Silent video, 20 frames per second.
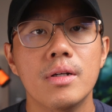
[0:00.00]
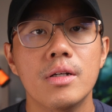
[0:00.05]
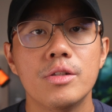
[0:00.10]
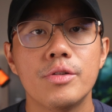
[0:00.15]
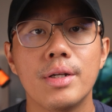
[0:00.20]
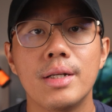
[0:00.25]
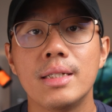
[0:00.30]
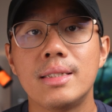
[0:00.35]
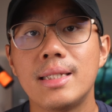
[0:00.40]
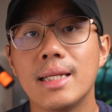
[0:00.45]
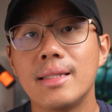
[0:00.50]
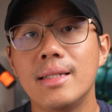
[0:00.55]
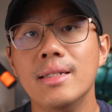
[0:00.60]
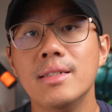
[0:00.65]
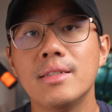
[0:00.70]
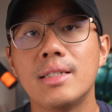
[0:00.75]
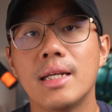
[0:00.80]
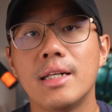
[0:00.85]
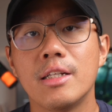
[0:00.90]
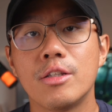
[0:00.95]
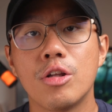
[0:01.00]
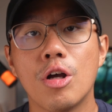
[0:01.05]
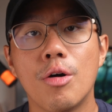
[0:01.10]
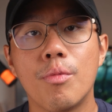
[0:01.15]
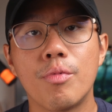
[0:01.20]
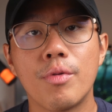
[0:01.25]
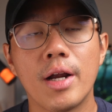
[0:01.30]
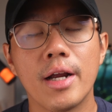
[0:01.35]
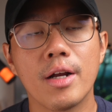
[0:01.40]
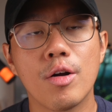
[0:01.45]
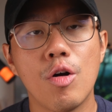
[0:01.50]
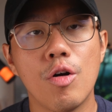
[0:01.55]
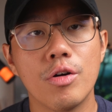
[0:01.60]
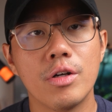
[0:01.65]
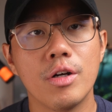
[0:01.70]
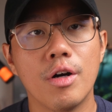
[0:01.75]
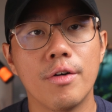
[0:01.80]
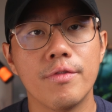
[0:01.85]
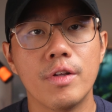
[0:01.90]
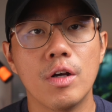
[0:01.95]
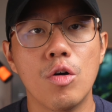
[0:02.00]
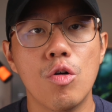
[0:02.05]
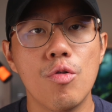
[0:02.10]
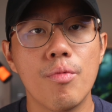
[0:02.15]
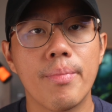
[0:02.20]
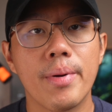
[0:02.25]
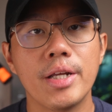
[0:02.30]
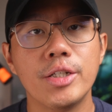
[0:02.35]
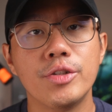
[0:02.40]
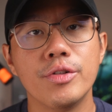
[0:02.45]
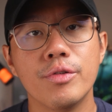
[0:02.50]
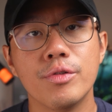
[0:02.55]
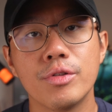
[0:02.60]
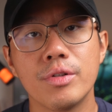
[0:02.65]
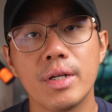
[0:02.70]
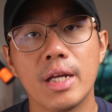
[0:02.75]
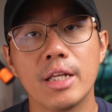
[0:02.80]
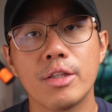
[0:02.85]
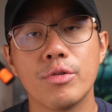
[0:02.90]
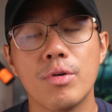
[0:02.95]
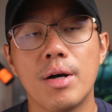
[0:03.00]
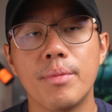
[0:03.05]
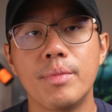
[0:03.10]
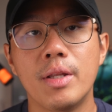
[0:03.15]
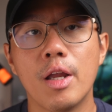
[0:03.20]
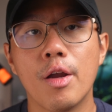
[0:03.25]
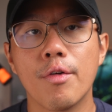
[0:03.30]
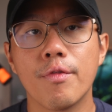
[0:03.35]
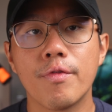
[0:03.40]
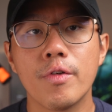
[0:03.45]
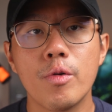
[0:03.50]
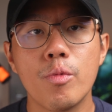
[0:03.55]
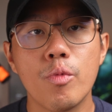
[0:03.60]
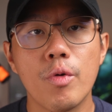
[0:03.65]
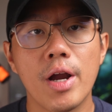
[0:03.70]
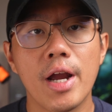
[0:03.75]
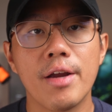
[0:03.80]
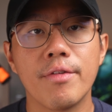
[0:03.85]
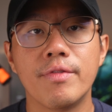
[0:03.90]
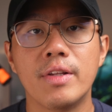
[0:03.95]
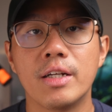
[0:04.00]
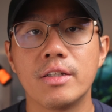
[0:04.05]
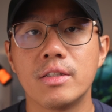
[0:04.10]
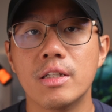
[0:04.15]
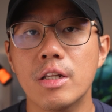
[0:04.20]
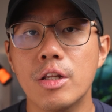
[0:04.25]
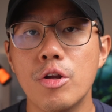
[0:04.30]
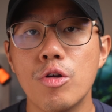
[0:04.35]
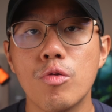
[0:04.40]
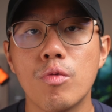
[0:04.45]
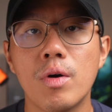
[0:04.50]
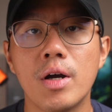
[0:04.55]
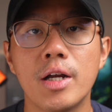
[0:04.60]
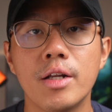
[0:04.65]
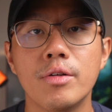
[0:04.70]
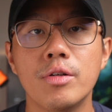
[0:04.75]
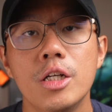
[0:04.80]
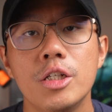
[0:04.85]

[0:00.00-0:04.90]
So at the settings at the top right corner of the homepage, you also get to update your firmware if there's a new one,